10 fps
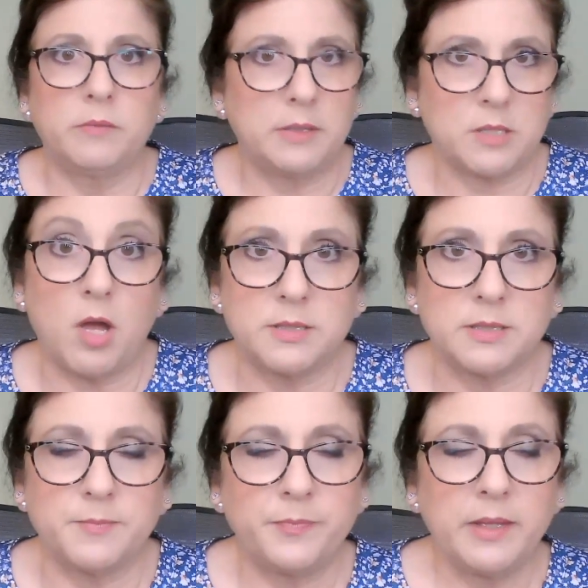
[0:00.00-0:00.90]
That's
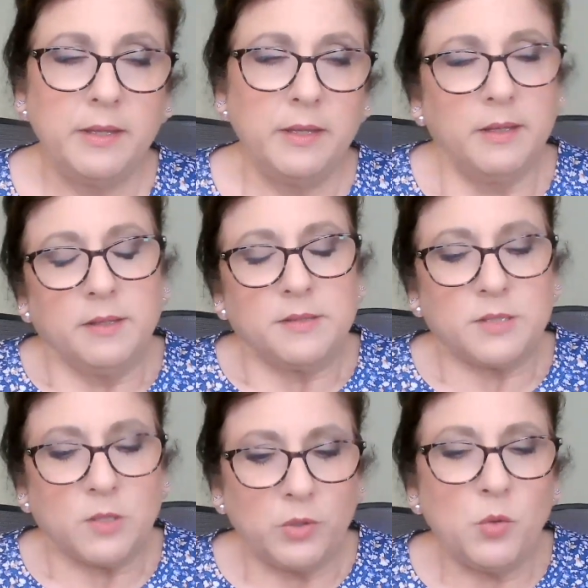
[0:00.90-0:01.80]
awesome.
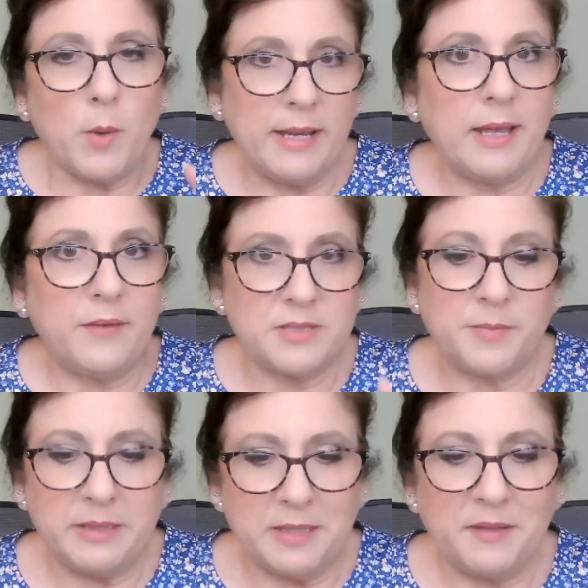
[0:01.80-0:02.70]
So you want to have
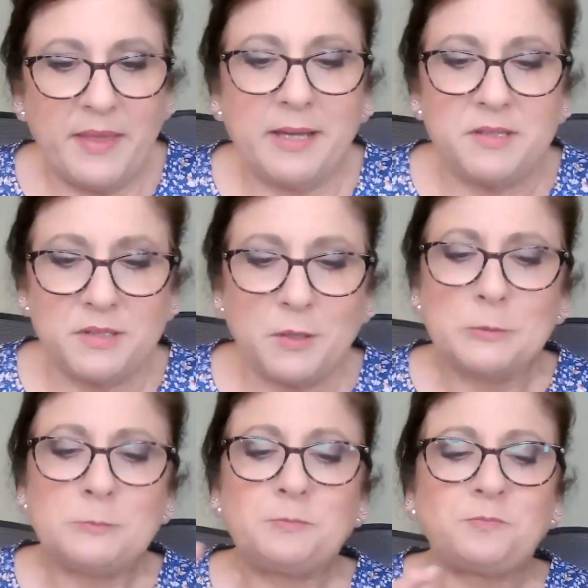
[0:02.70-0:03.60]
something like that.
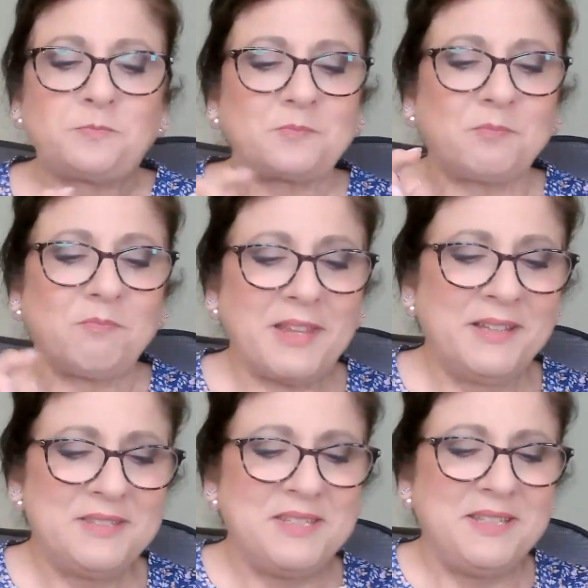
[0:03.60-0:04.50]
So
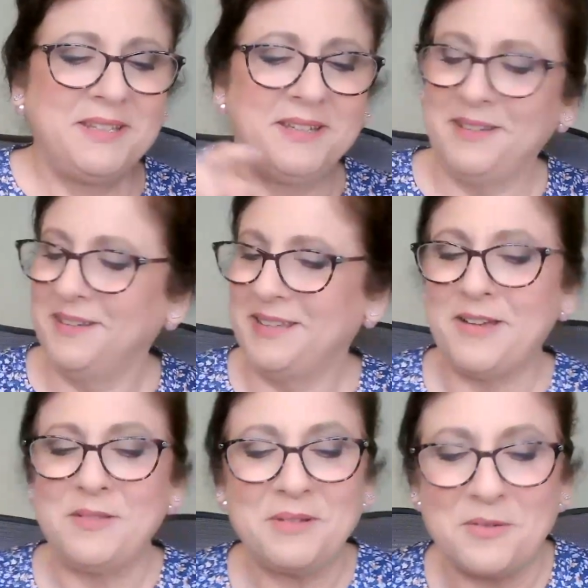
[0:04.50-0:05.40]
let's see. Now
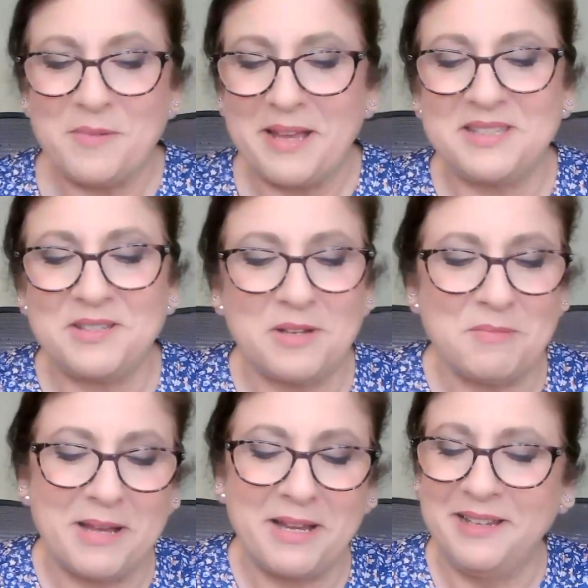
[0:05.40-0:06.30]
let me go back and see what
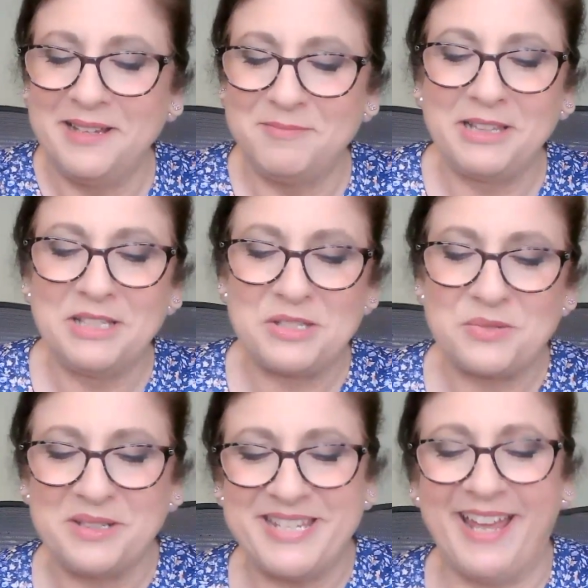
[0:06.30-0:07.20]
my list
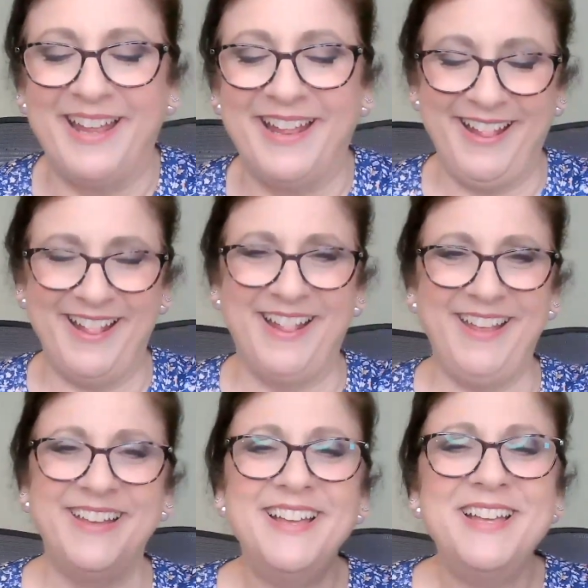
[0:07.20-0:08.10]
was.
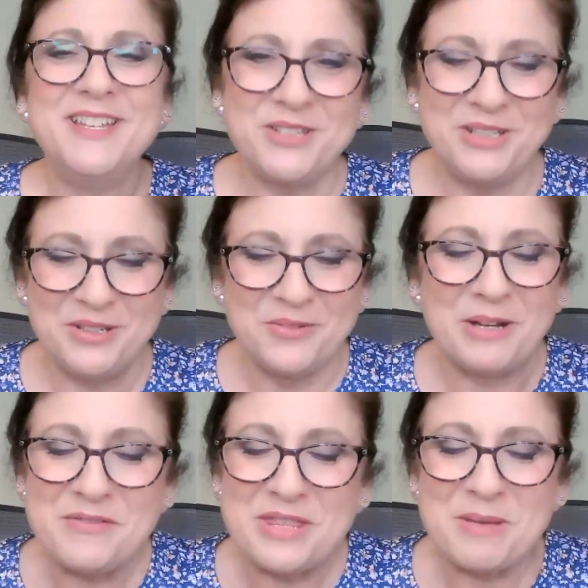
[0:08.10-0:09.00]
So you need a way
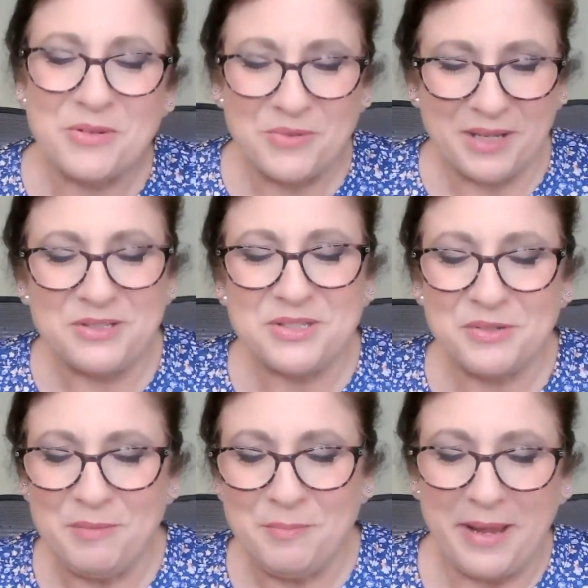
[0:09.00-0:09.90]
for them to register
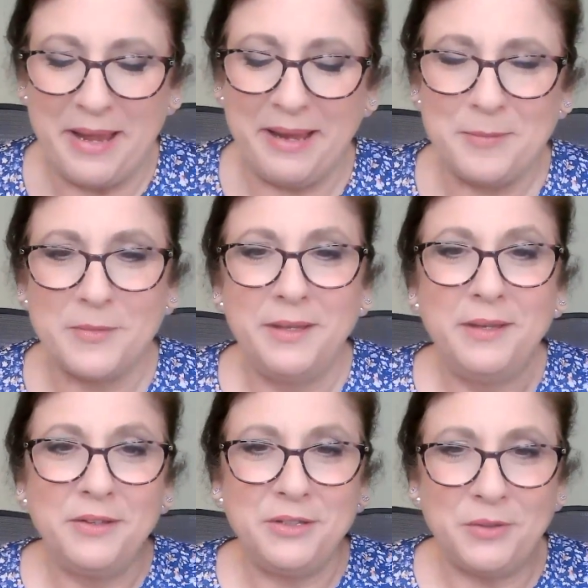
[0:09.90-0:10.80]
and pay.
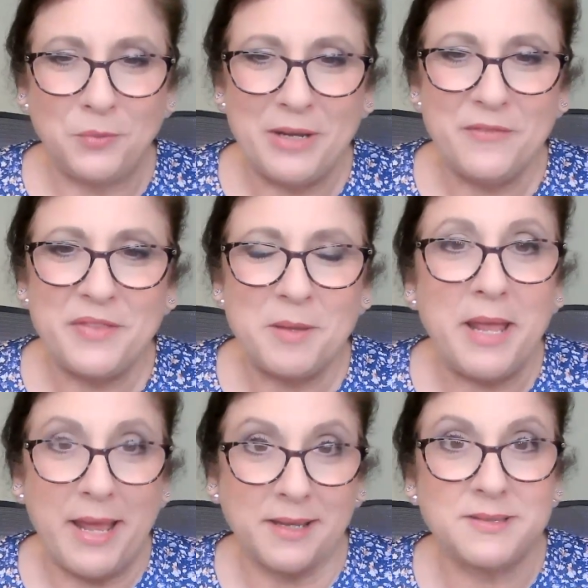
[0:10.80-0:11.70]
You need a way for them
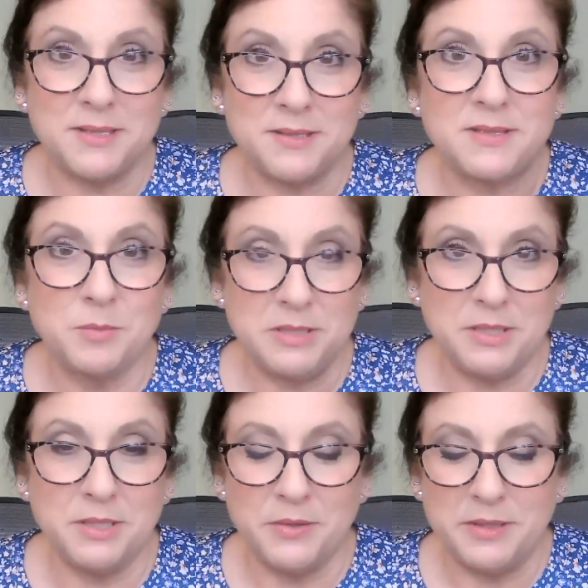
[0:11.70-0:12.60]
to access the
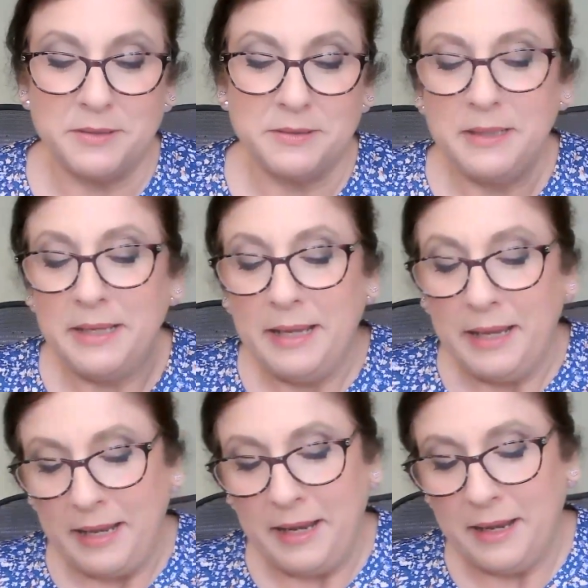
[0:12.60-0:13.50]
material
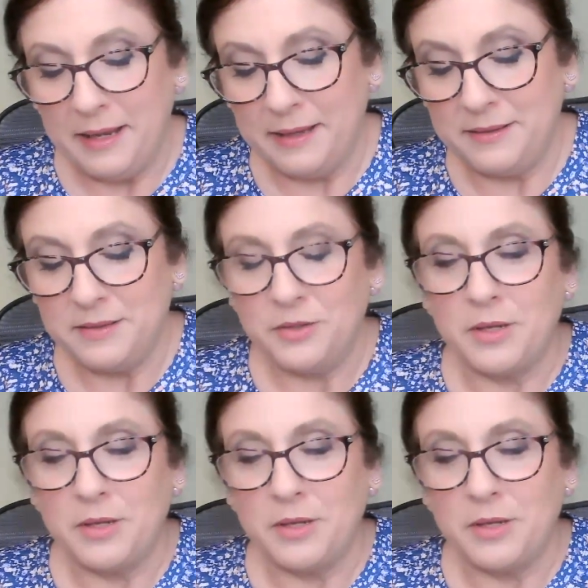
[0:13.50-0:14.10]
and